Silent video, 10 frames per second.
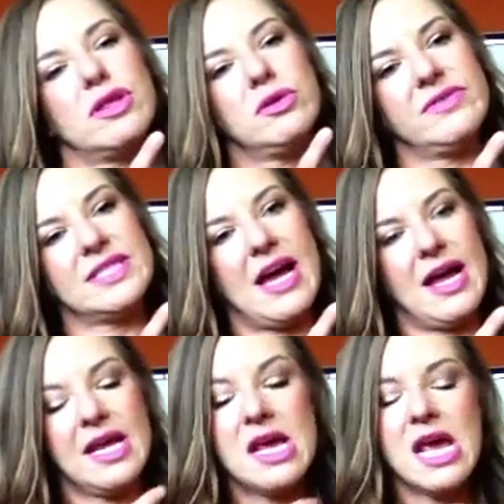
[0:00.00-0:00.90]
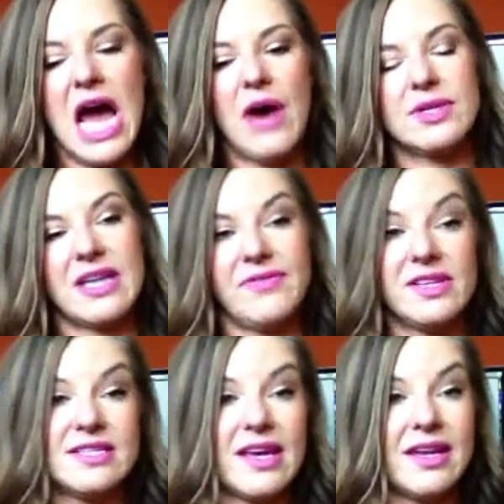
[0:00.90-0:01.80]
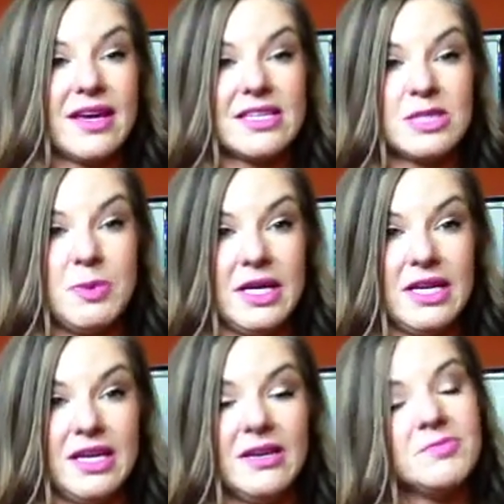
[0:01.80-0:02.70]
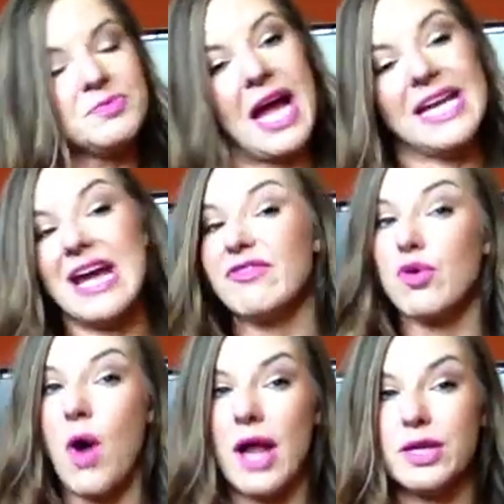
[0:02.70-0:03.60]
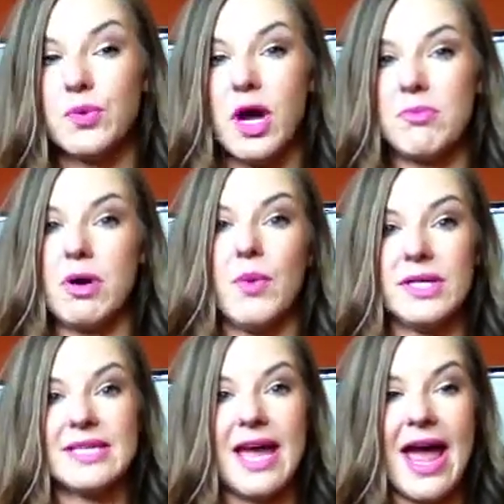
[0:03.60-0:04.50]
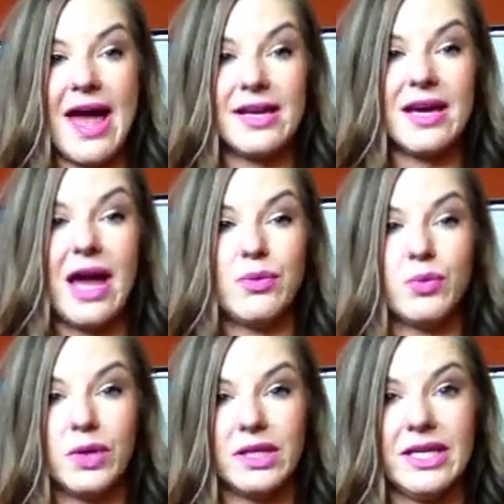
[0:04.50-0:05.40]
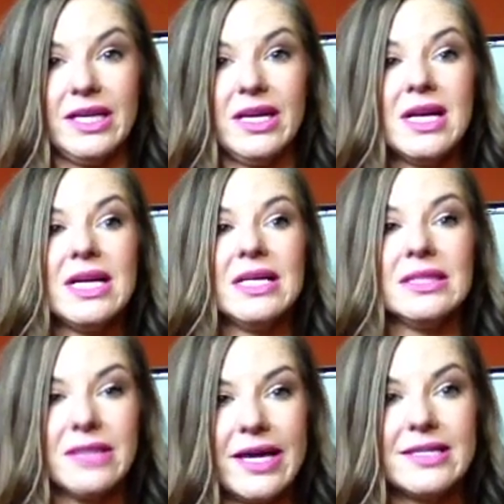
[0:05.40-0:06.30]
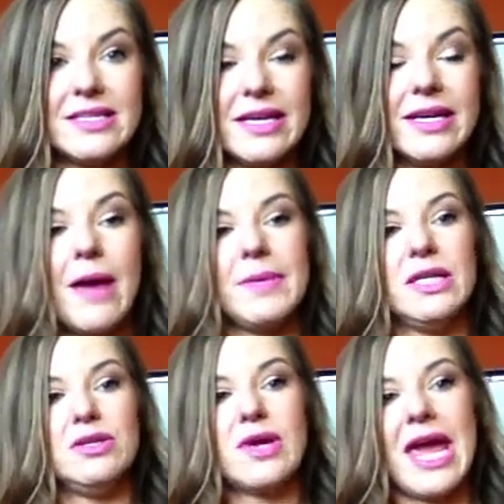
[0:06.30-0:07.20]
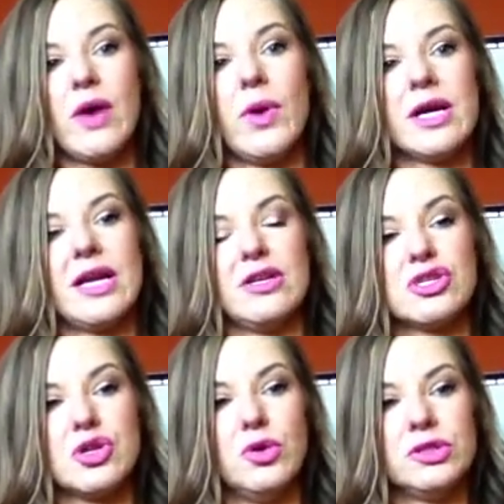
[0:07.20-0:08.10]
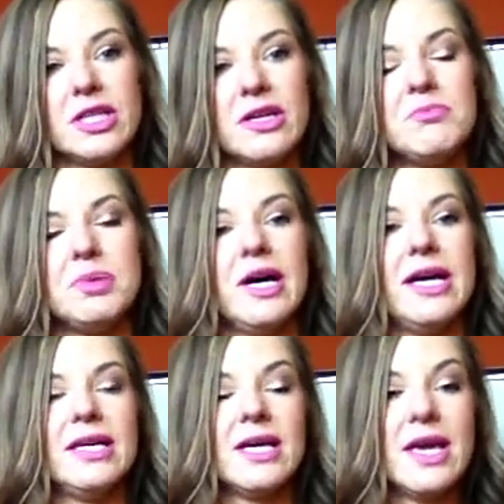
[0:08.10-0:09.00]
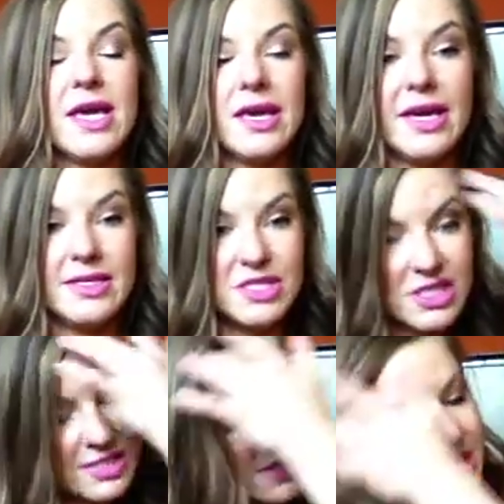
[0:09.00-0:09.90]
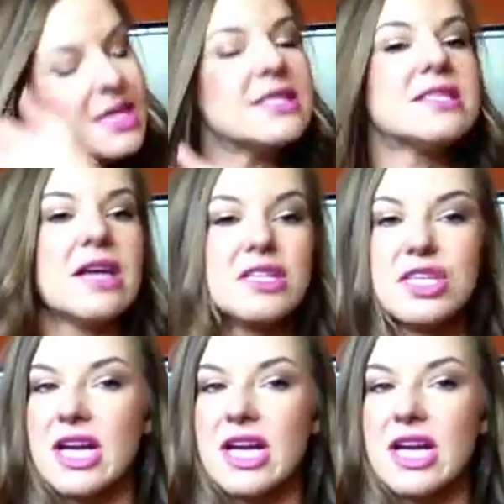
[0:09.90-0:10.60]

Louis Vuitton, I would definitely say to get a Speedy. I never wanted one, but once I had it, I really liked it. I mean, you can't wear it on your shoulder, but it's just it's such a